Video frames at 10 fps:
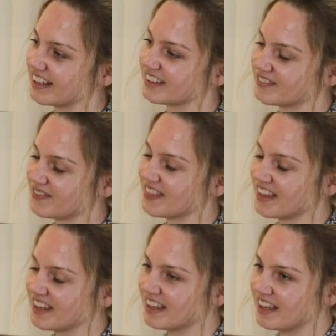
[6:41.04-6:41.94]
Yeah.
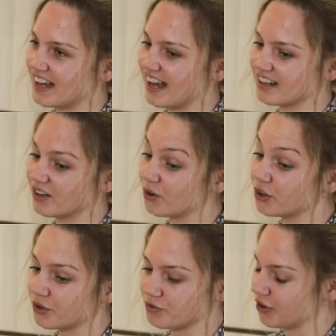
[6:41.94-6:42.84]
And
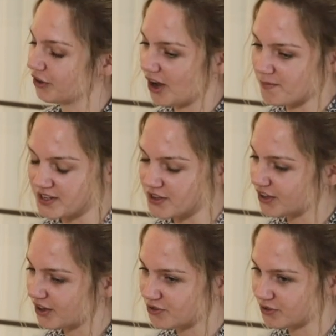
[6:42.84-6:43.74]
along your route, I mean,
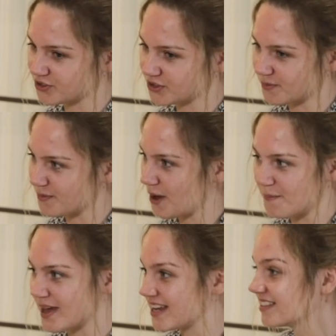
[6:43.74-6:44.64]
you go through some
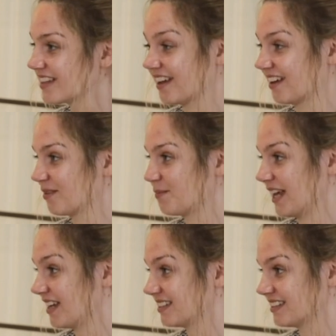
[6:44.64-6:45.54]
amazing
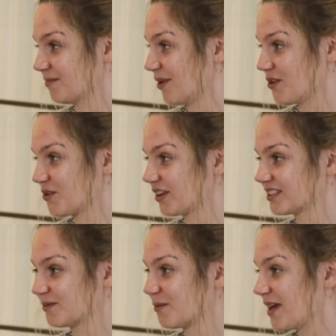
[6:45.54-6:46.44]
places in
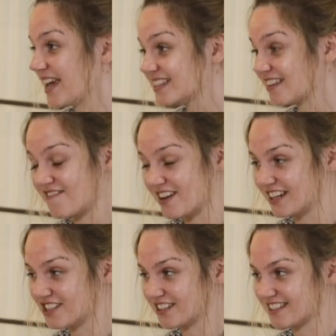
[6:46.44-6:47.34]
Mallorca, some amazing
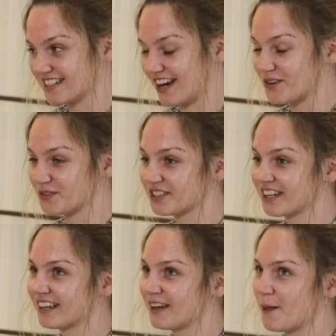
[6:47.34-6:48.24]
villages and towns.
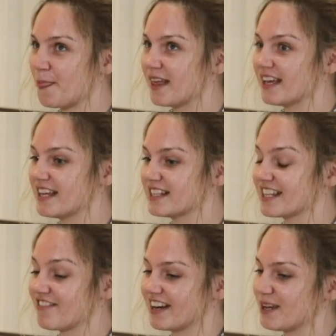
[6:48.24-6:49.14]

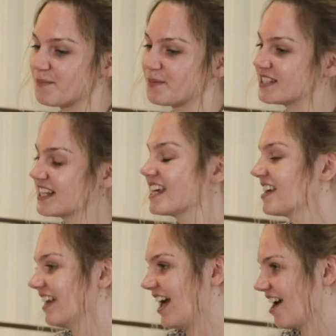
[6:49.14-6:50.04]
Is there any
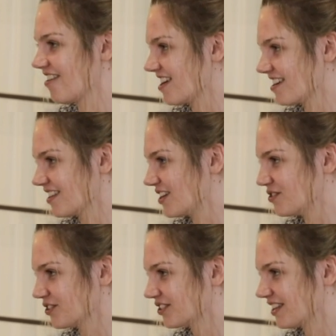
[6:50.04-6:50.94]
particular area that
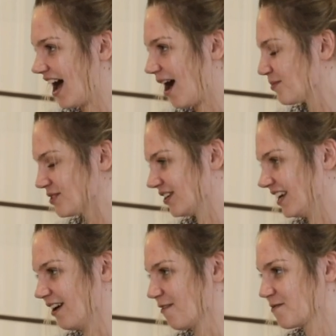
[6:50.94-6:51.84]
you just
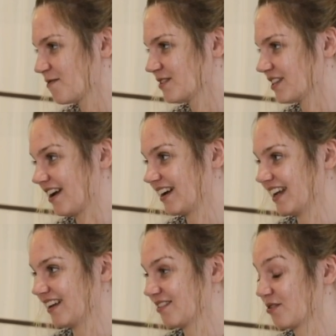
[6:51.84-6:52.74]
absolutely love
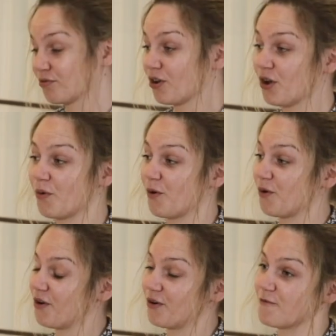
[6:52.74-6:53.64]
cycling through
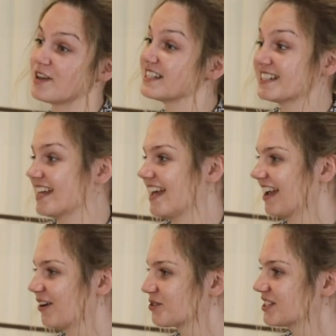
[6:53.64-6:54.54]
or
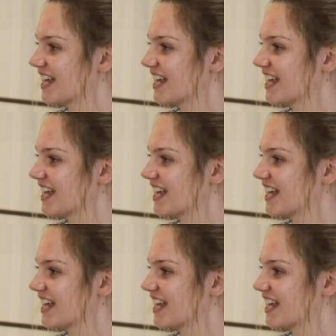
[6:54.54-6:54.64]
visiting or